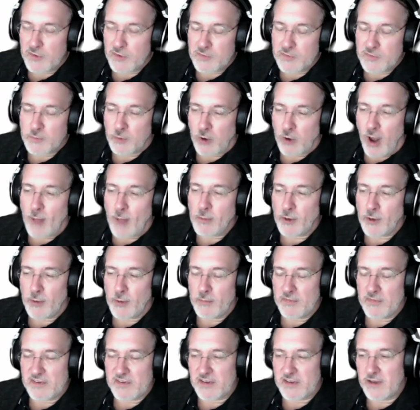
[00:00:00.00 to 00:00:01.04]

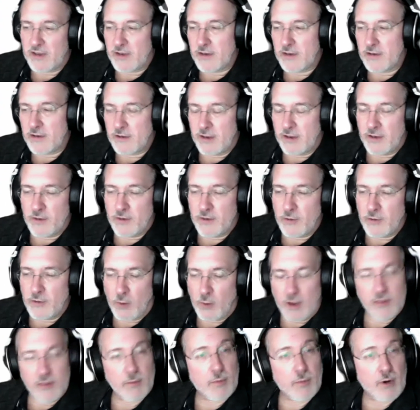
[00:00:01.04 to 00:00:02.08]
problems in the
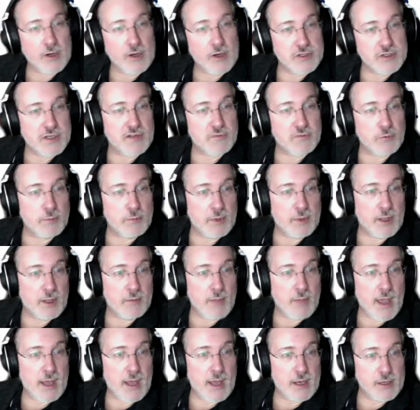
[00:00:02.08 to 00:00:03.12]
way the projects were being
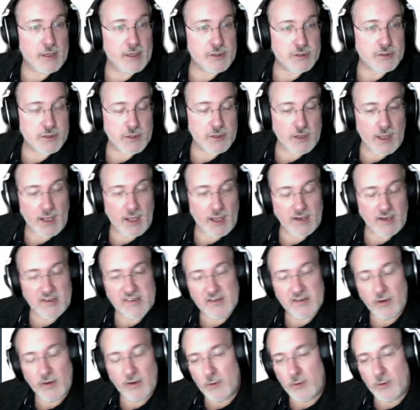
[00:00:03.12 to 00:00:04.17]
managed. And
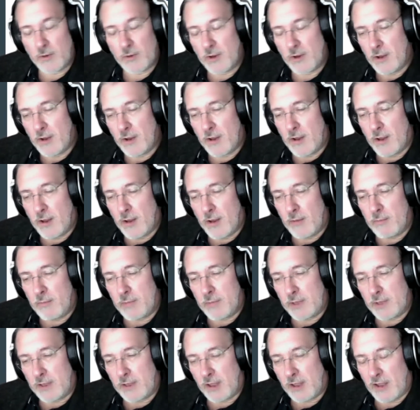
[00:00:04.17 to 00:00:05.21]
so
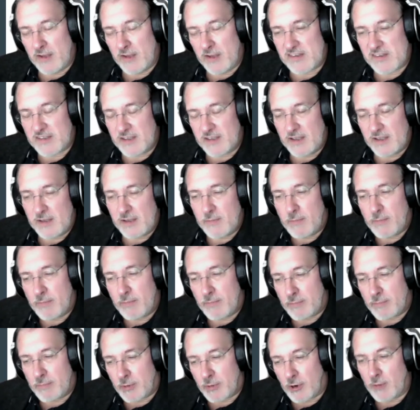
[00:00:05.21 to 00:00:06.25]
because the
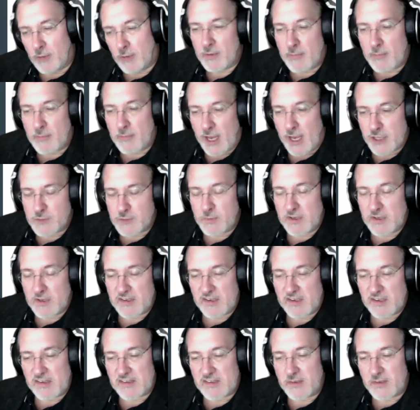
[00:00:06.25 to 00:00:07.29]
permit management
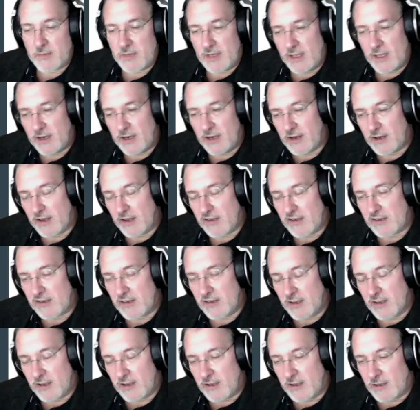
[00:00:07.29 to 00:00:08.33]
system needed us
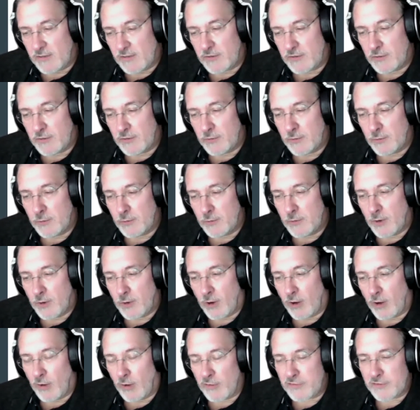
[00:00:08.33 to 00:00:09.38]
to
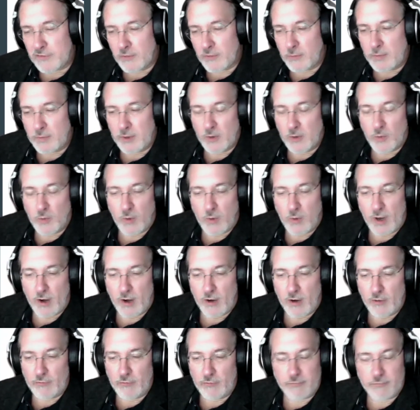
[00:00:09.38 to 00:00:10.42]
also be aware
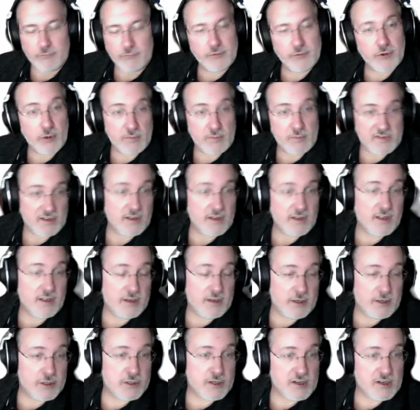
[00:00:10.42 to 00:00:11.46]
of terms and
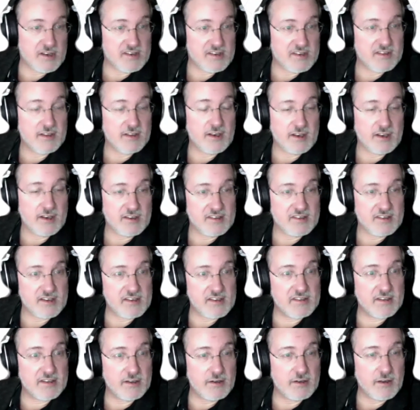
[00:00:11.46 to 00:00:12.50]
conditions that
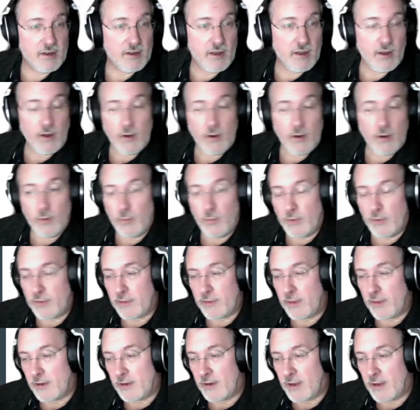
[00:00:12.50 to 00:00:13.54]
existed
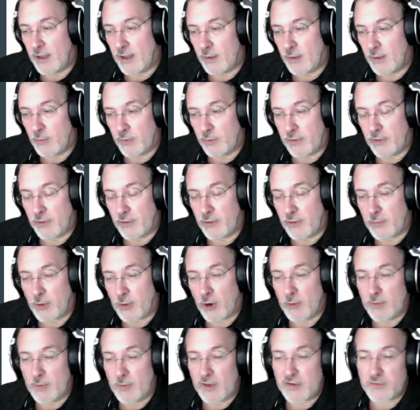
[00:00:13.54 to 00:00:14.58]
within the
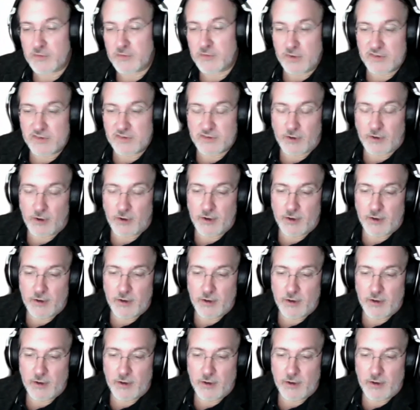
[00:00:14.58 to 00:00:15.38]
permits, we started